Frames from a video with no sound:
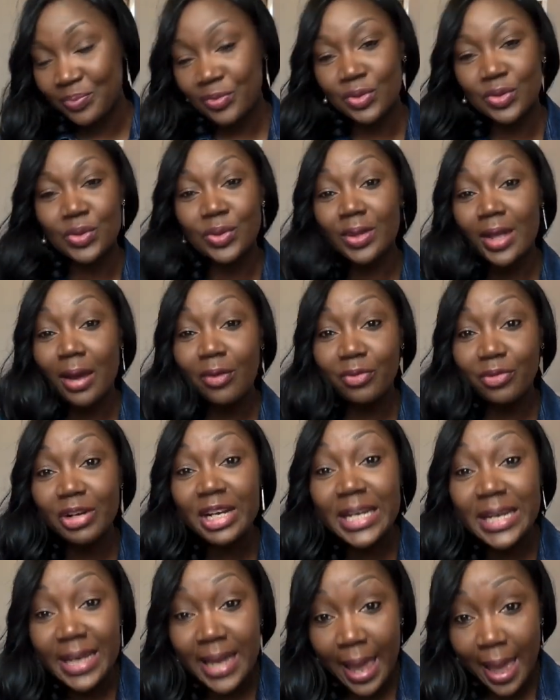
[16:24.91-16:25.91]
So that
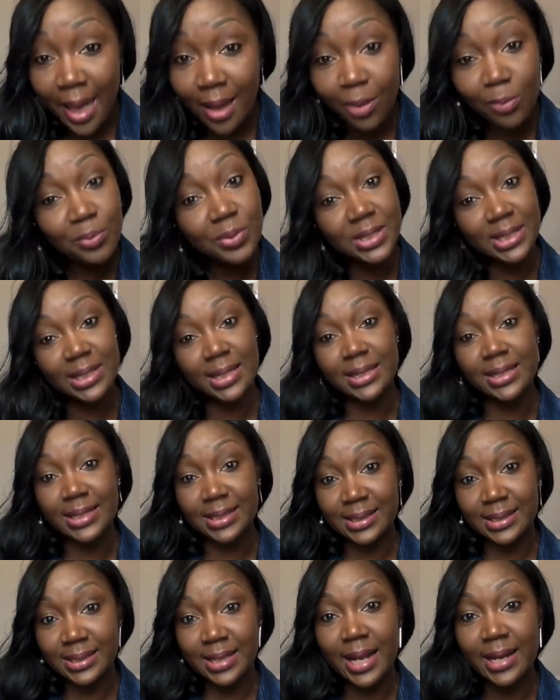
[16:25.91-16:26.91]
really helped in the
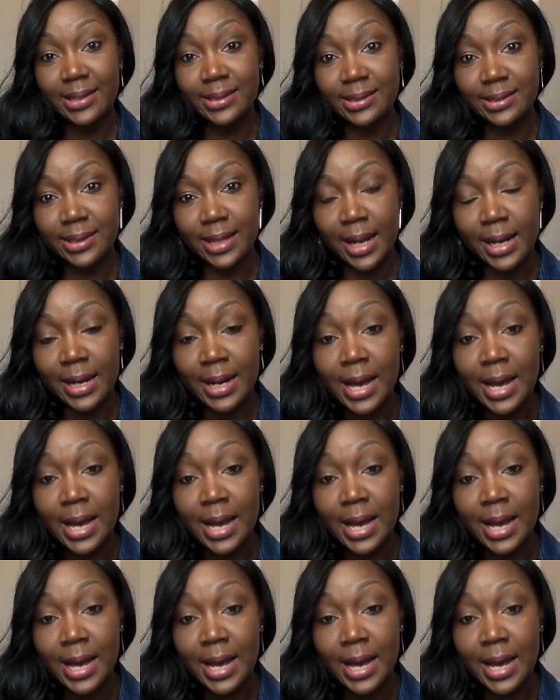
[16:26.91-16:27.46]
sense that